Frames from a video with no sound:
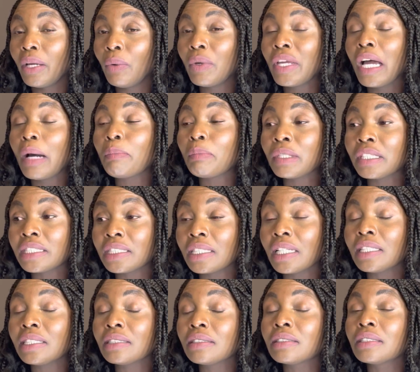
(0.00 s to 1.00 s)
We
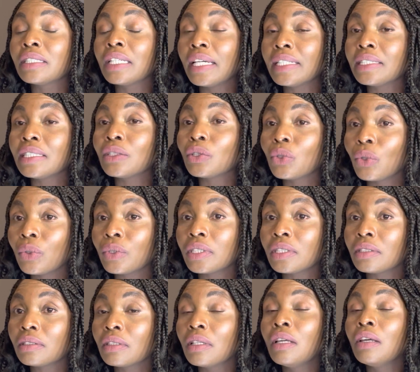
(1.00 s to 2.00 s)
appreciate getting
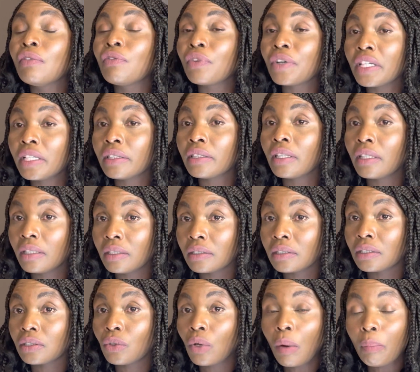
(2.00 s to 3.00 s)
those free
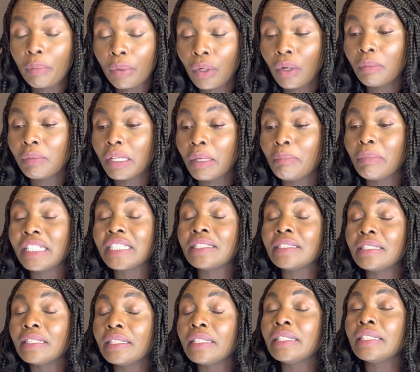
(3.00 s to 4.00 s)
things, no problem. But
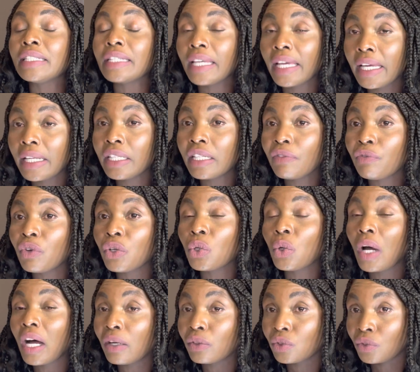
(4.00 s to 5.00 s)
in the end, if we know
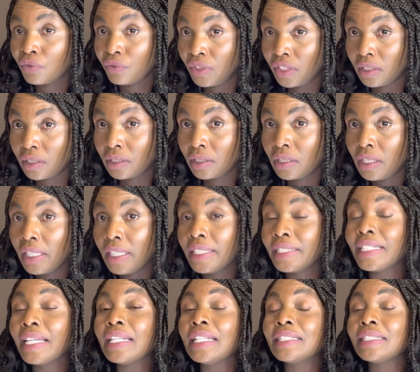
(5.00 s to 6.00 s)
how to fish,
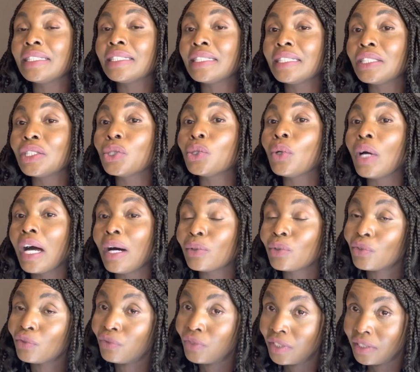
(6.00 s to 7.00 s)
Janet is teaching you how
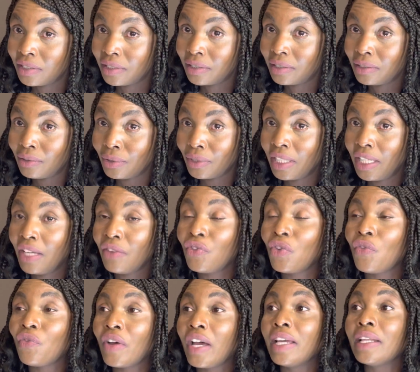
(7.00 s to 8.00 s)
to fish, okay? If
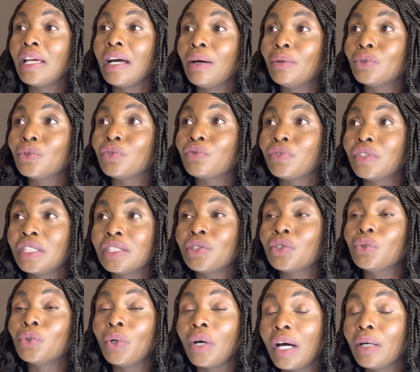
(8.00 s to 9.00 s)
you find how to fish,
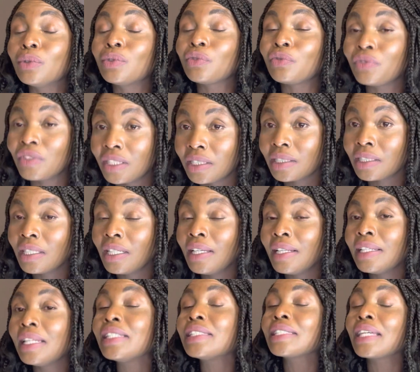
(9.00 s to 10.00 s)
you know how to fish,
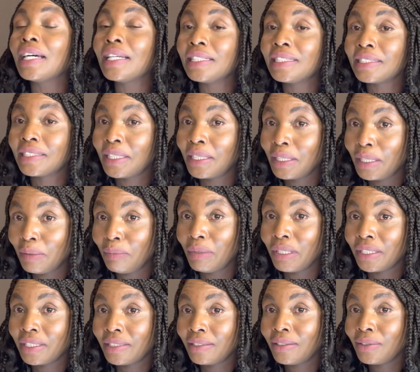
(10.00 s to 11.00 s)
the sky is the
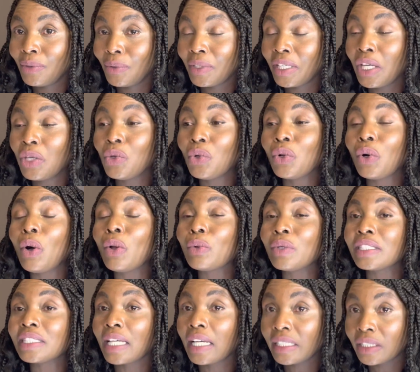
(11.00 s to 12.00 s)
limit, okay? You'll
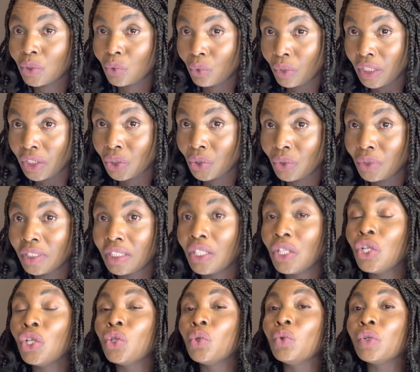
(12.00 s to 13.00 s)
always ask questions.
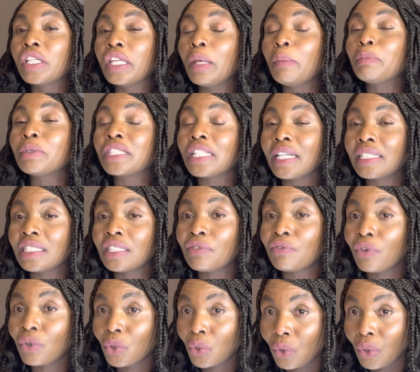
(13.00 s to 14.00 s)
You'll keep searching
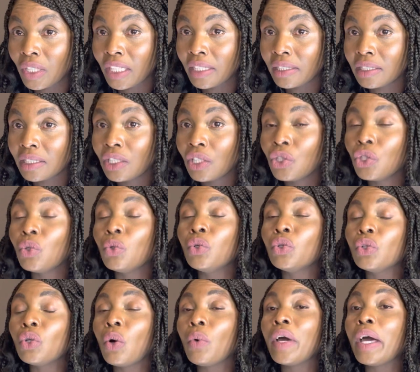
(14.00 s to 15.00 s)
for knowledge. You'll
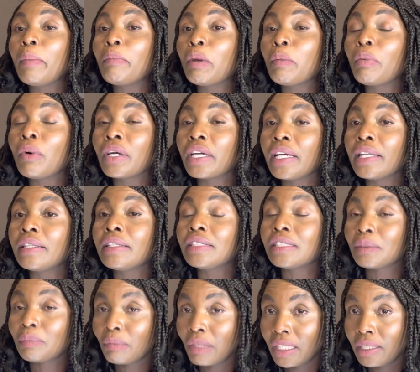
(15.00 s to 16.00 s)
know where people get
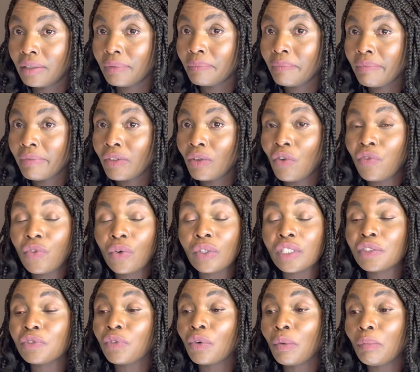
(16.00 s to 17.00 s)
this money. Of
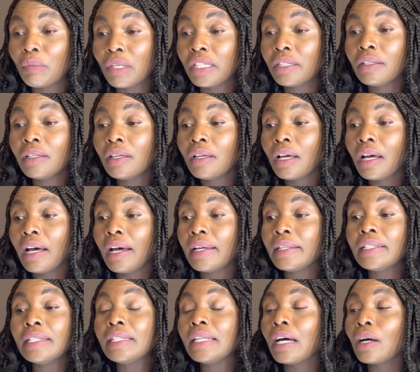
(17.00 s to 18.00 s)
course, for me, I
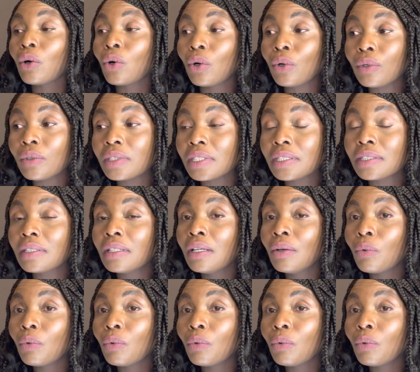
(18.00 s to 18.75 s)
did a course.